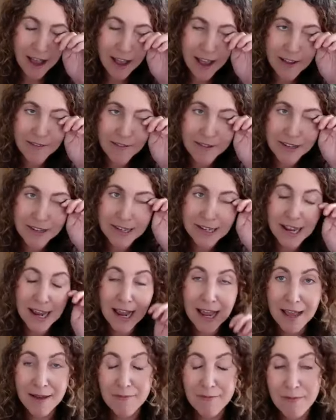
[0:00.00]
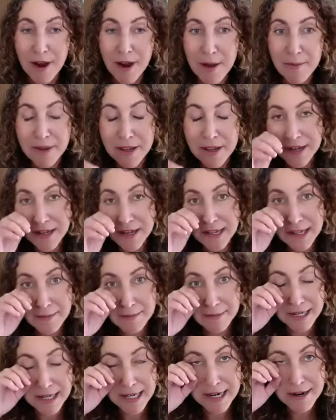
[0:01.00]
I have to say, it brought me to
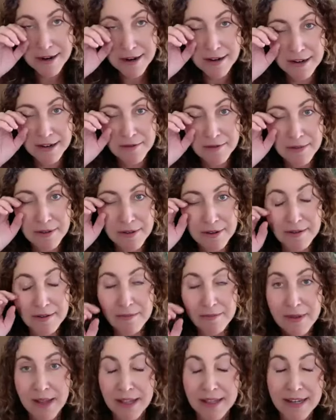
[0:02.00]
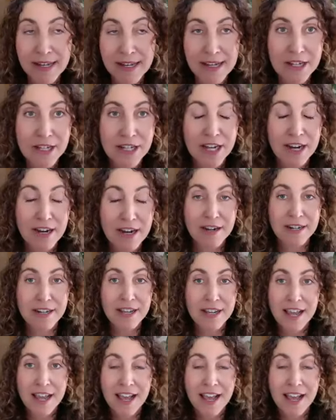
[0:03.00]
some tears what Melanie shared.